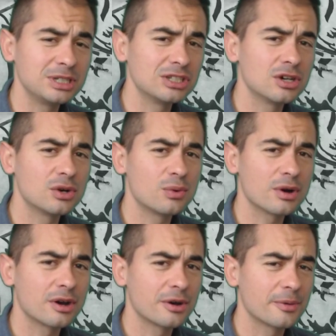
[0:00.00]

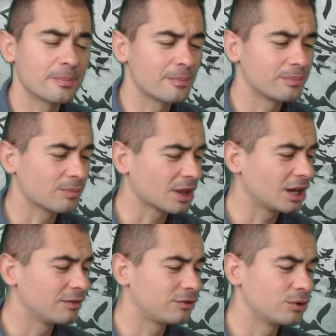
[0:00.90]
know
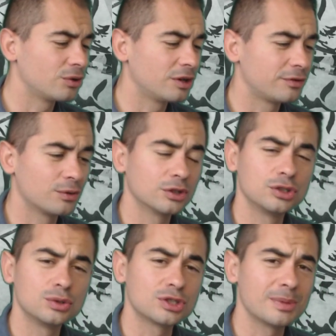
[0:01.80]
if you want to do
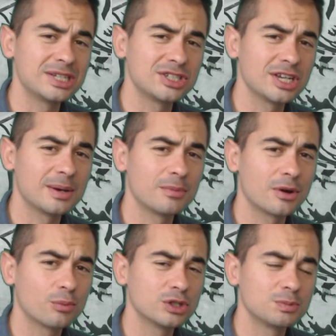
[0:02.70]
some ACM
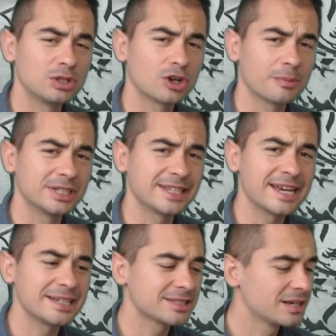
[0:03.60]
with me in the coming
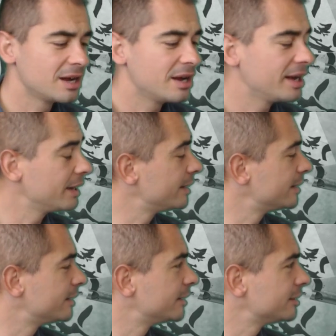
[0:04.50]
days.
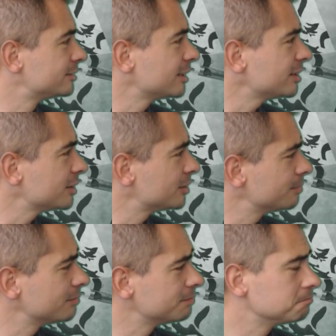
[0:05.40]
And that's it.
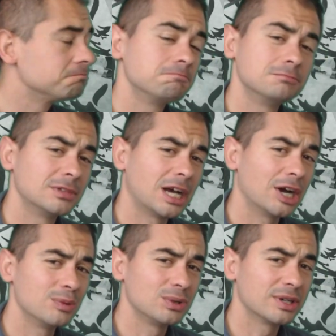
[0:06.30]
I
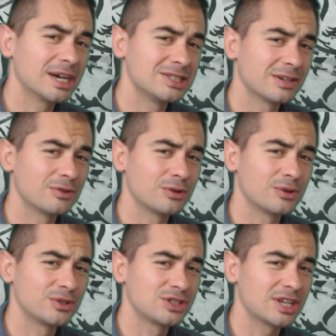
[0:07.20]
hope you guys have a
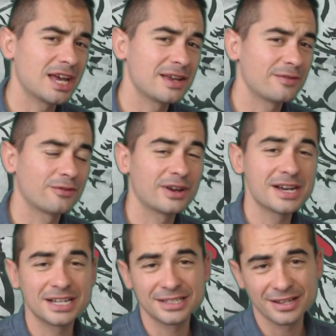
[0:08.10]
safe
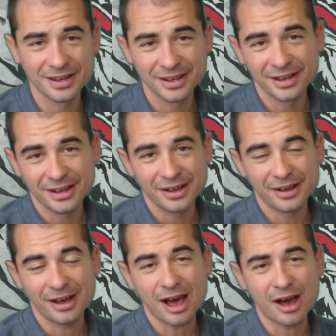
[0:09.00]
and
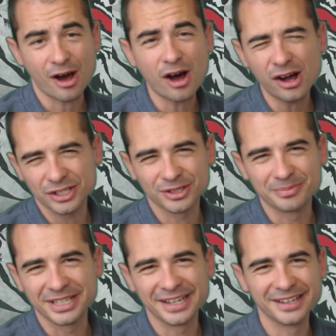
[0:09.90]
awesome
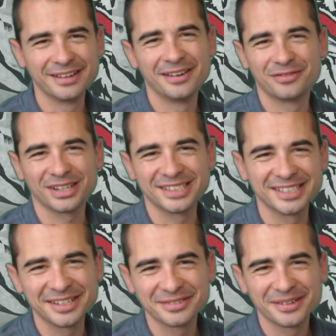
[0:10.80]
day. Fly safe.